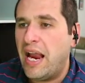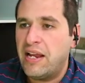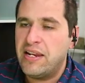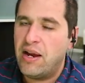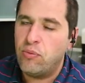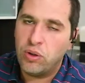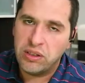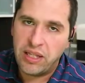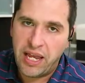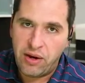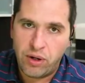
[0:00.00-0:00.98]
And then we're
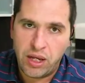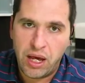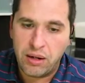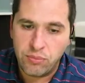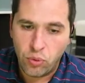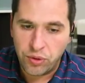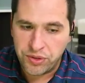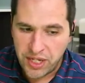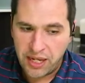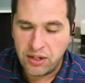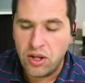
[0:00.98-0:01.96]
layering on more
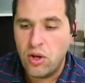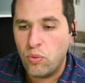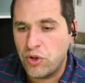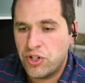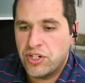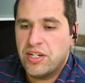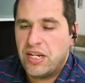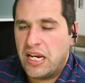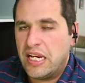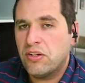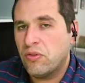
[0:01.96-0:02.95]
debt, which is just
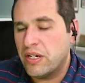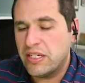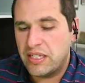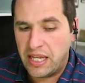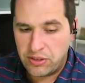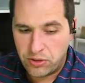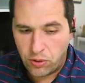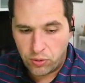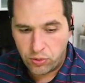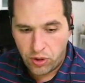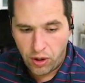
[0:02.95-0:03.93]
increasing that
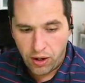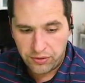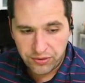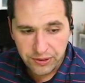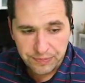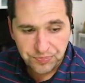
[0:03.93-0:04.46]
total cost.